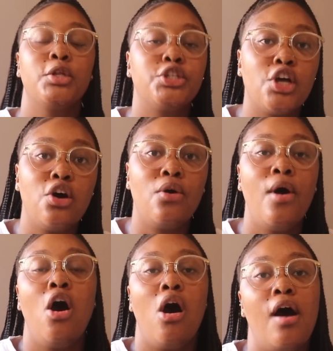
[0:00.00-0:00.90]
So
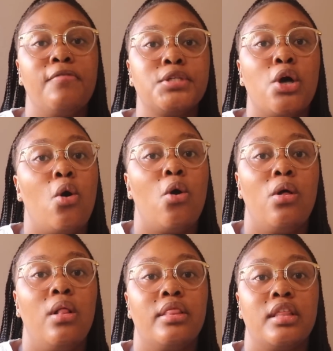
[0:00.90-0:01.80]
after
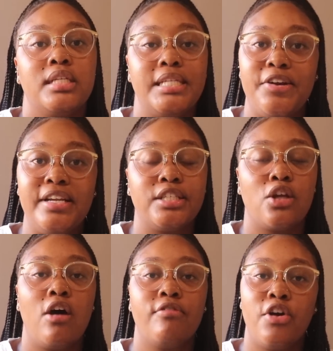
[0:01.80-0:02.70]
all the series
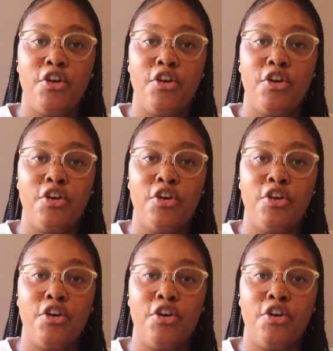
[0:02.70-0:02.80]
of